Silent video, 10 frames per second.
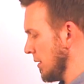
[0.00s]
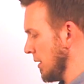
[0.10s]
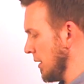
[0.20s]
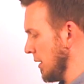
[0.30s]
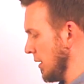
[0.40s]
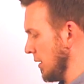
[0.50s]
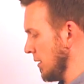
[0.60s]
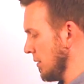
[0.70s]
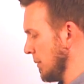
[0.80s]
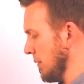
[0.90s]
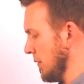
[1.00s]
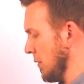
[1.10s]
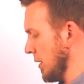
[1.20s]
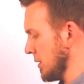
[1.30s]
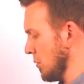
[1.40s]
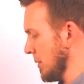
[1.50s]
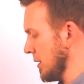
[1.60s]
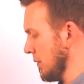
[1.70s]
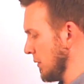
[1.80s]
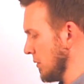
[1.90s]
the uh, My phone has a little
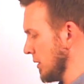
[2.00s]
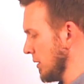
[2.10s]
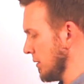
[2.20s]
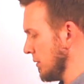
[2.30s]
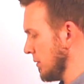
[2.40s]
bit difficulty